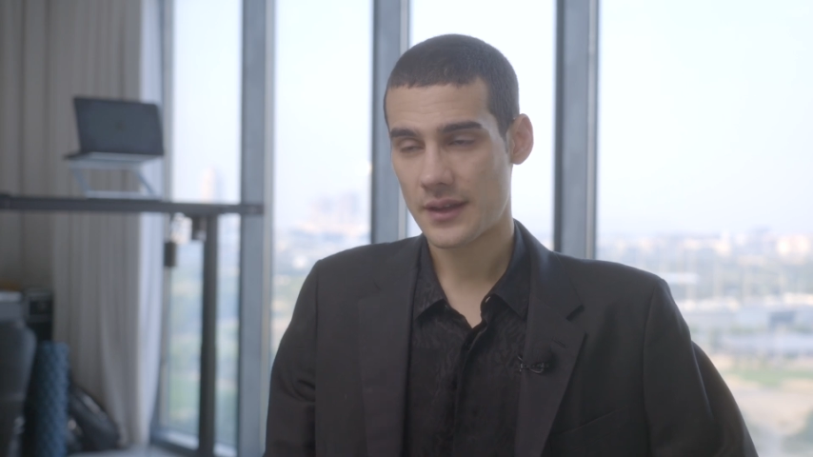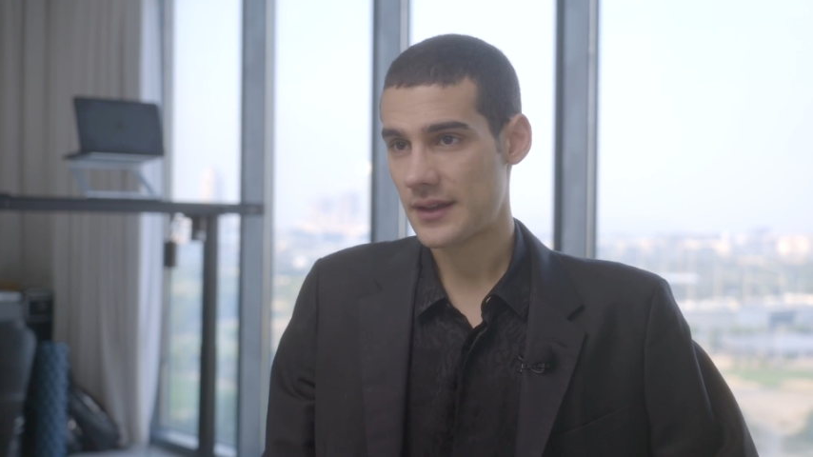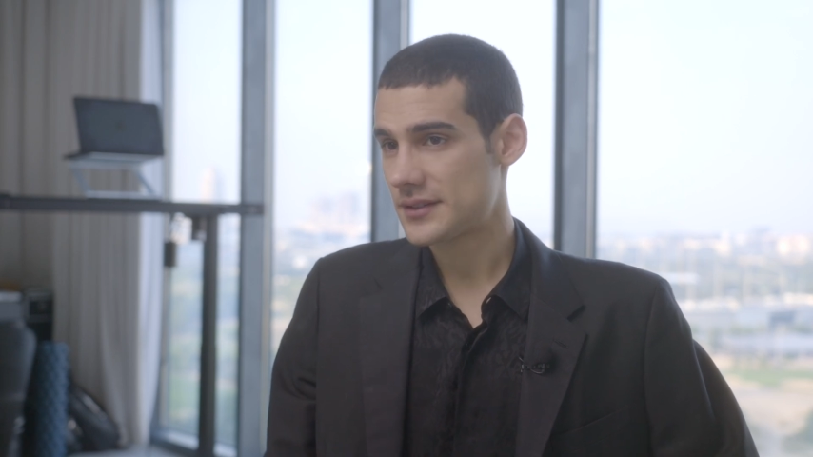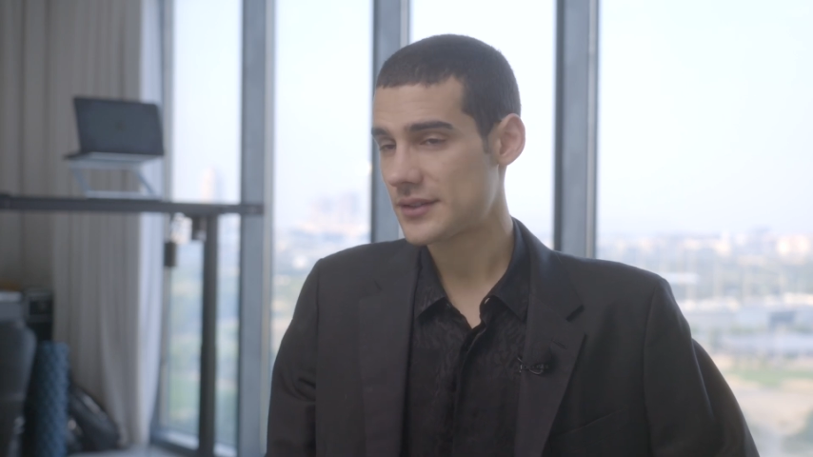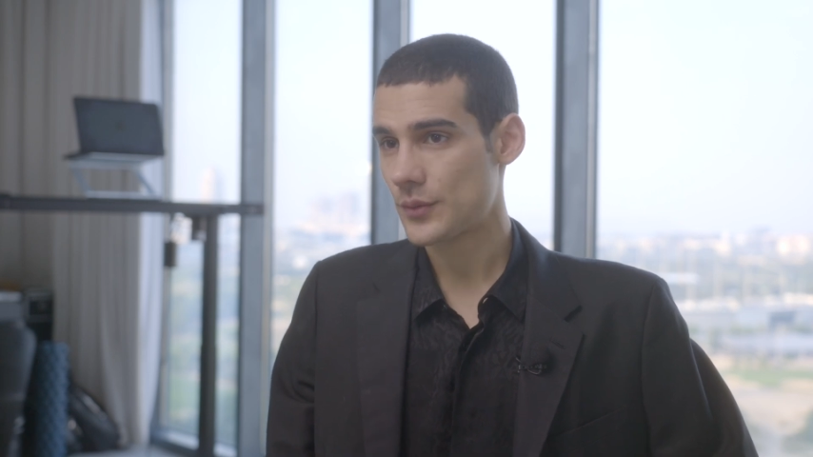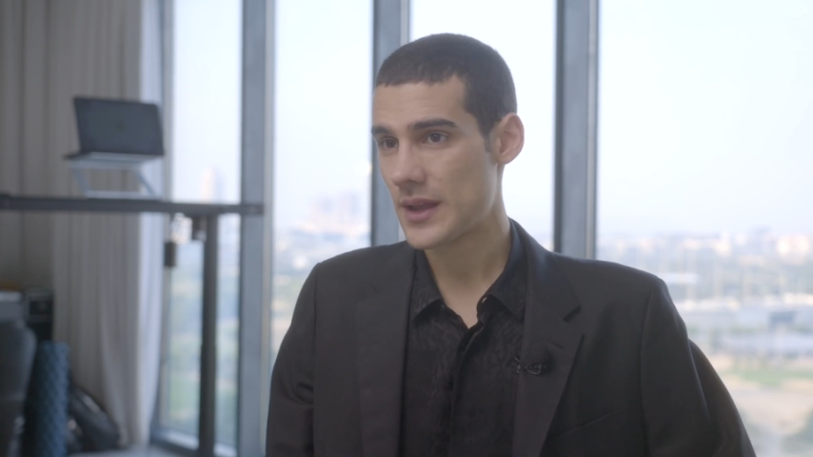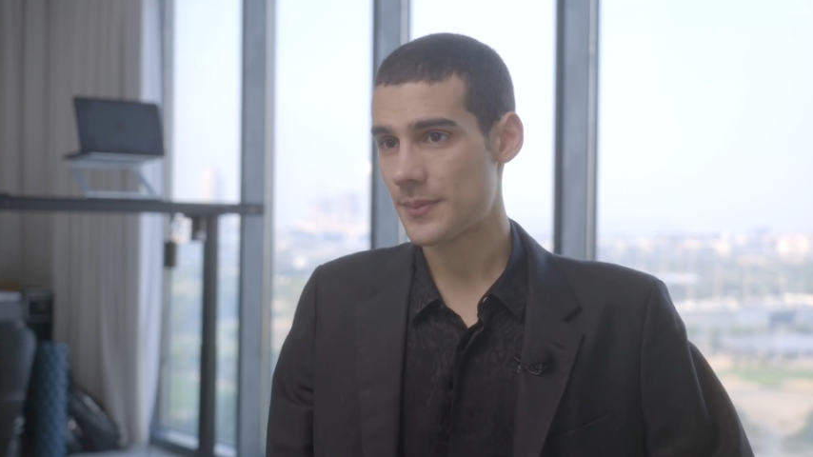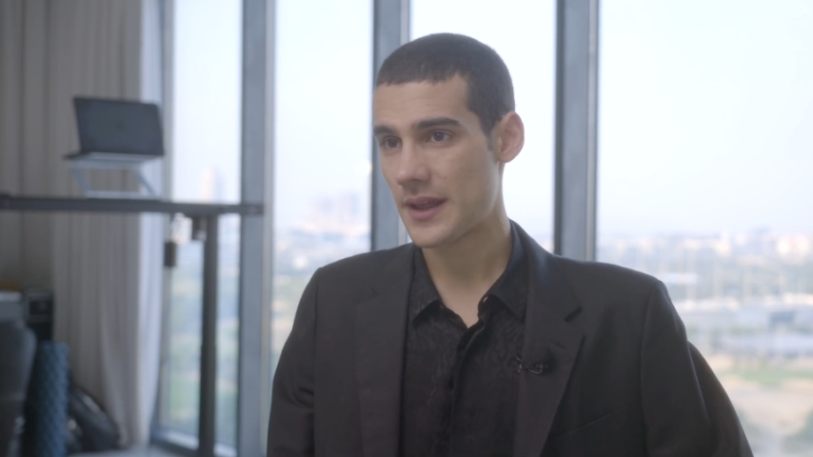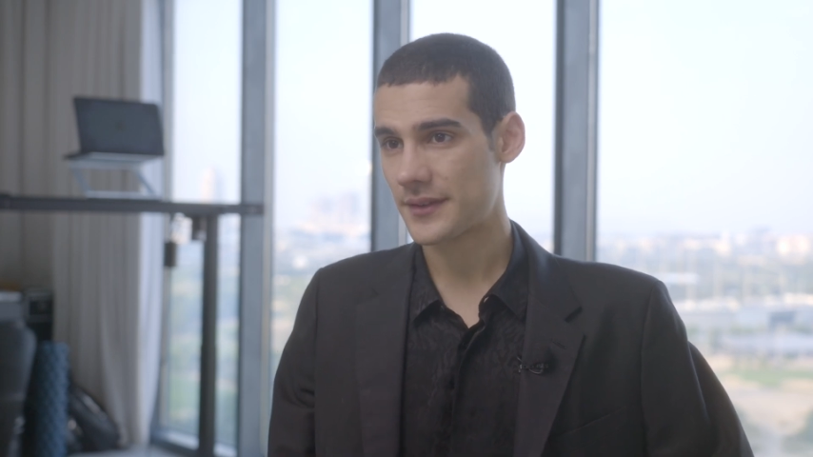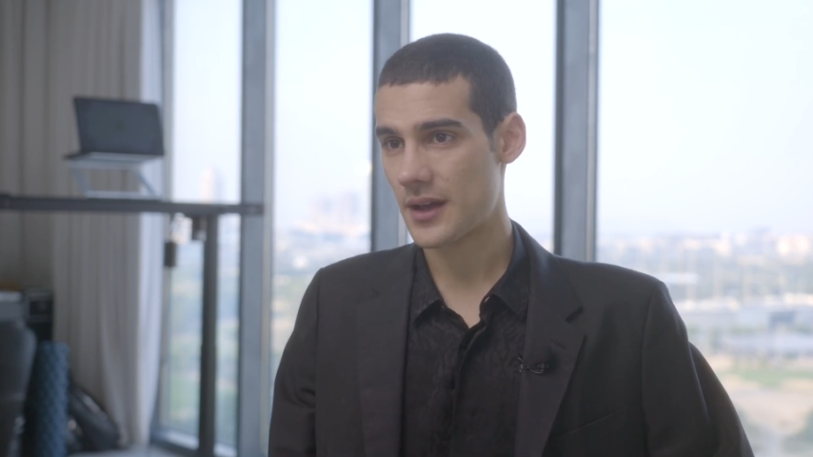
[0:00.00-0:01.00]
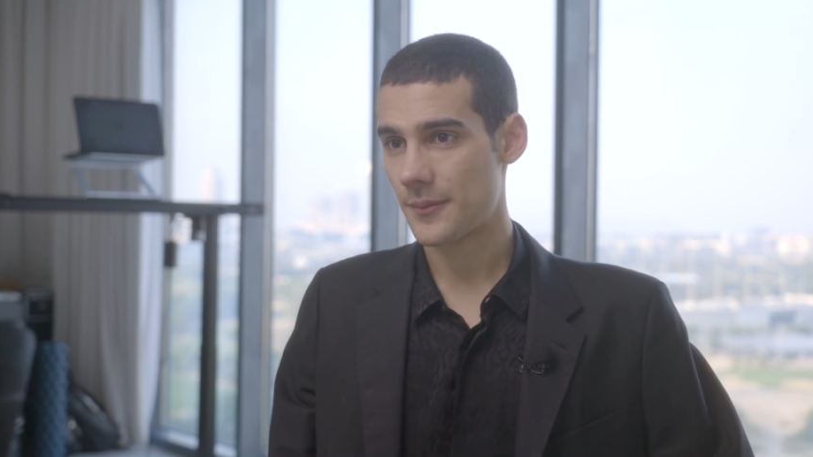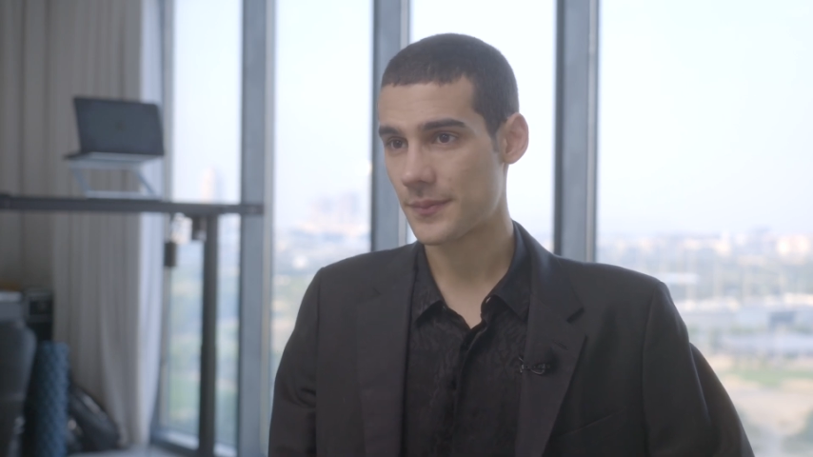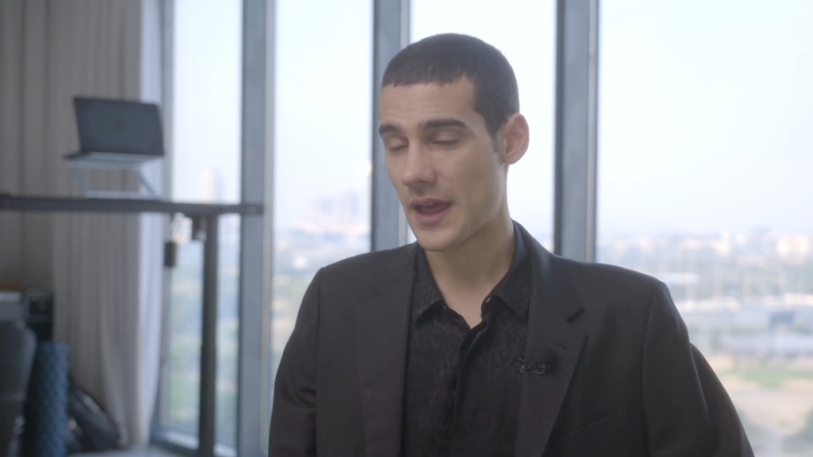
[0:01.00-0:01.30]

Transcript: it's just the way it plays out.